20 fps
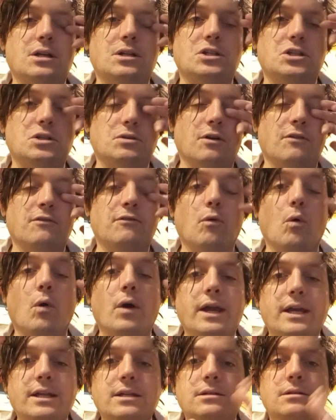to
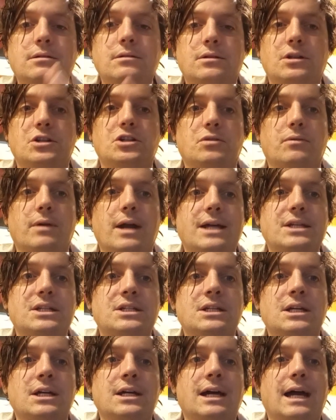avoid the
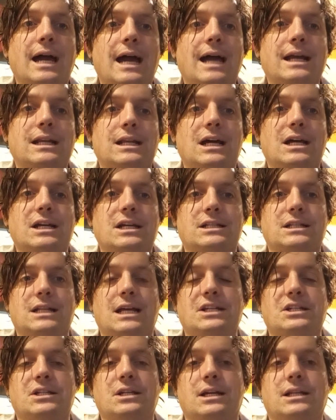duress,
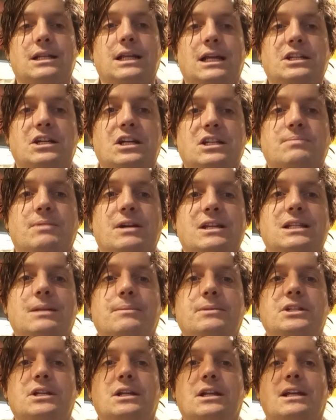Atlantic Express
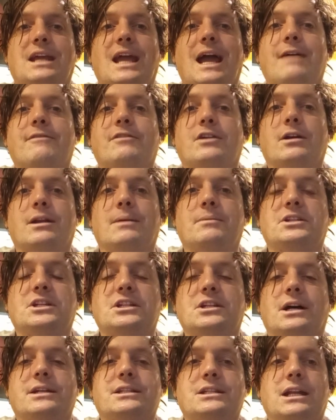Limited and CAFCO
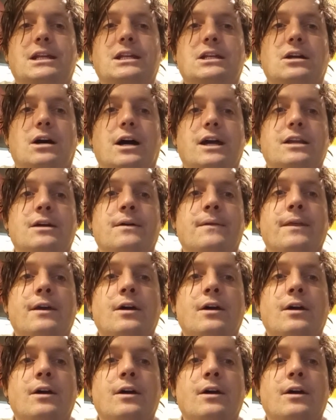Limited, 1989,